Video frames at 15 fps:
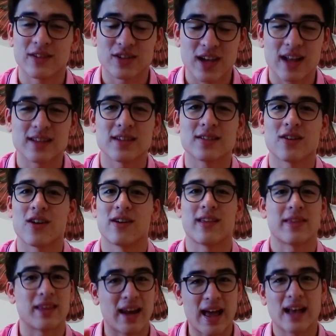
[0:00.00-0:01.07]
chances are
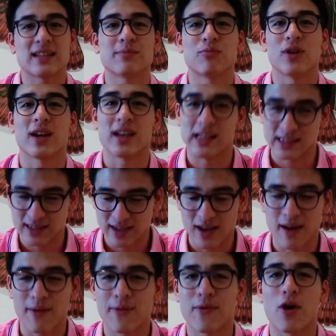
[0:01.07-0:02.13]
that the last brick is
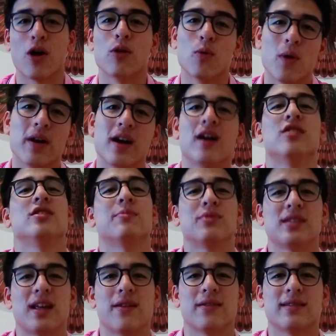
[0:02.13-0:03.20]
gonna fall
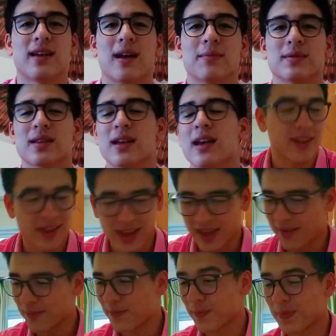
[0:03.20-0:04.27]
100% of the times.
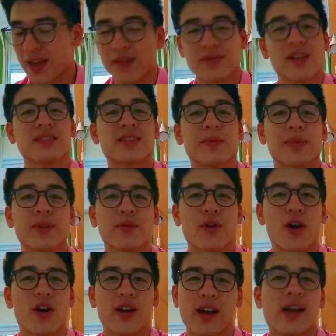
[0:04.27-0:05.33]
Okay. I've done something
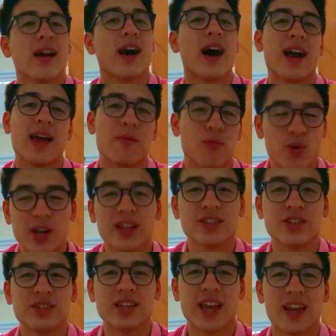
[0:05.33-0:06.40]
wrong. I am willing
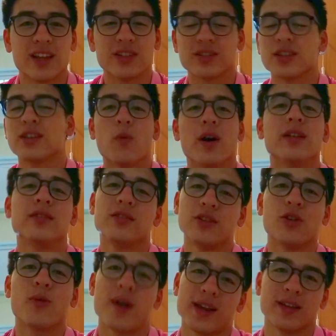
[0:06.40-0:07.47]
to change. What
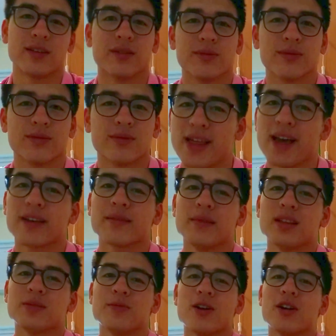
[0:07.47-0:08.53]
do I do? That
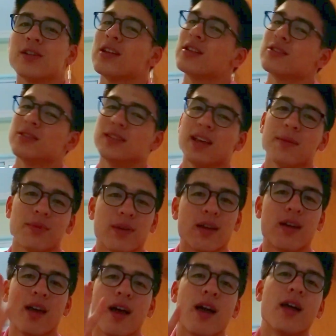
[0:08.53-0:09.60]
leads me on to tip
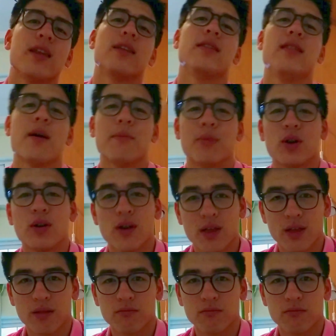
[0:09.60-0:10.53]
number